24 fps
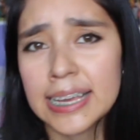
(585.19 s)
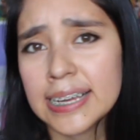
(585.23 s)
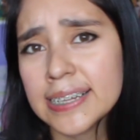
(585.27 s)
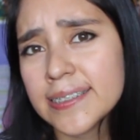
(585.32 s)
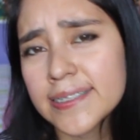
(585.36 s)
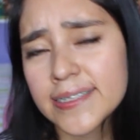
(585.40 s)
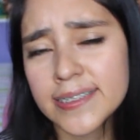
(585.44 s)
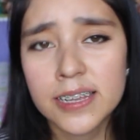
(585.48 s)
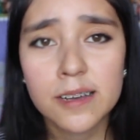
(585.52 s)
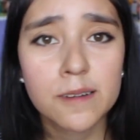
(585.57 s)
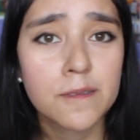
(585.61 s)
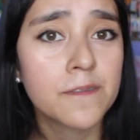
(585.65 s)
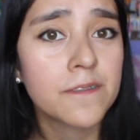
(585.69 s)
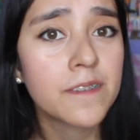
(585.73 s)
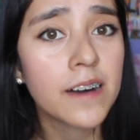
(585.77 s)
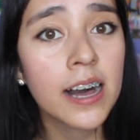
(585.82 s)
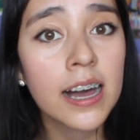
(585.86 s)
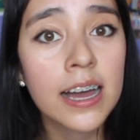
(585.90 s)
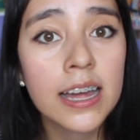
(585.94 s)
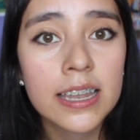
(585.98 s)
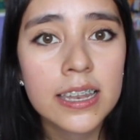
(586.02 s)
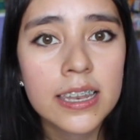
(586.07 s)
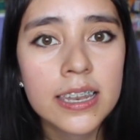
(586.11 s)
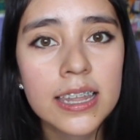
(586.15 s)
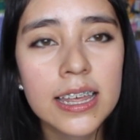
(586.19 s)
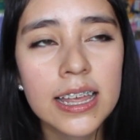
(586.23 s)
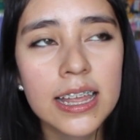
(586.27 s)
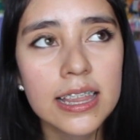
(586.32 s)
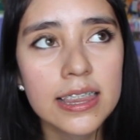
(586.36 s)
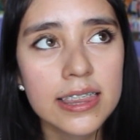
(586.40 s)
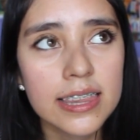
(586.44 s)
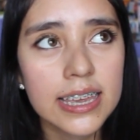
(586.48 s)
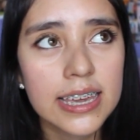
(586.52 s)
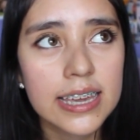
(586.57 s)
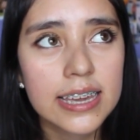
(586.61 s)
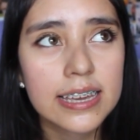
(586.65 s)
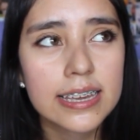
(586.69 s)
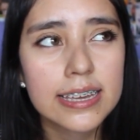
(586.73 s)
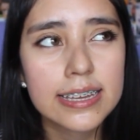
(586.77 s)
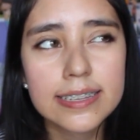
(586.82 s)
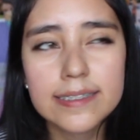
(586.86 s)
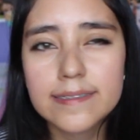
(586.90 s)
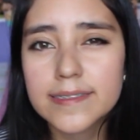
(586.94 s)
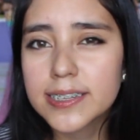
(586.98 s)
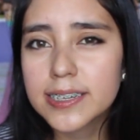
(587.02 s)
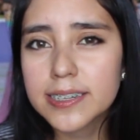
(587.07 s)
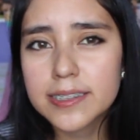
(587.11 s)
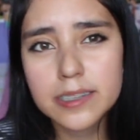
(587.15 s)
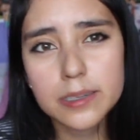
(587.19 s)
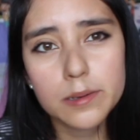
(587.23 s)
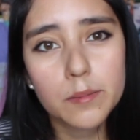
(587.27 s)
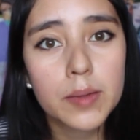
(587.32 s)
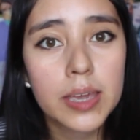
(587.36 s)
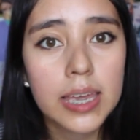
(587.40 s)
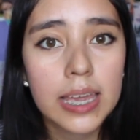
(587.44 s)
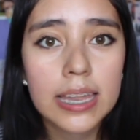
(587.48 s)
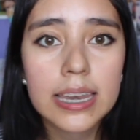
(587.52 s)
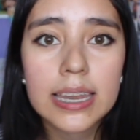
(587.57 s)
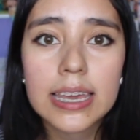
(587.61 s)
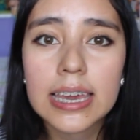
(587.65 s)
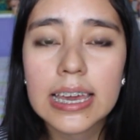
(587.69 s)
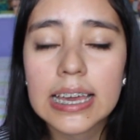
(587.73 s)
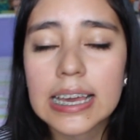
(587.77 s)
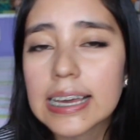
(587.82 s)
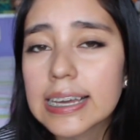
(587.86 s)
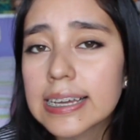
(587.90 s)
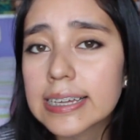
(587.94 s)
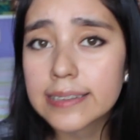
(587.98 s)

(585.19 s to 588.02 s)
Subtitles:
It's still fun, like it's just the beginning.